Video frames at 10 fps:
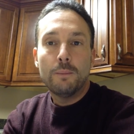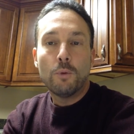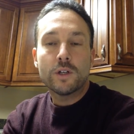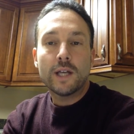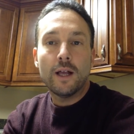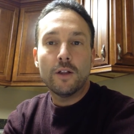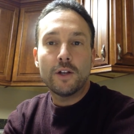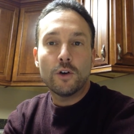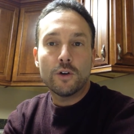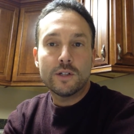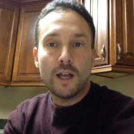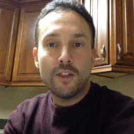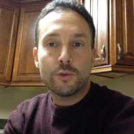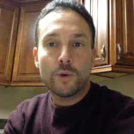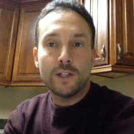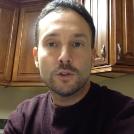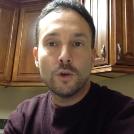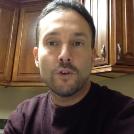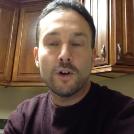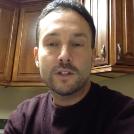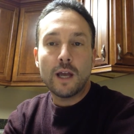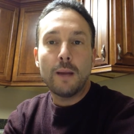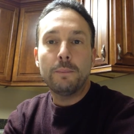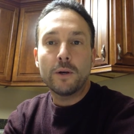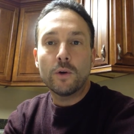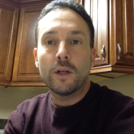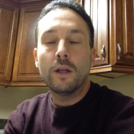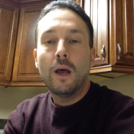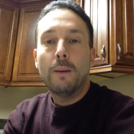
mortality or death rates over a time period,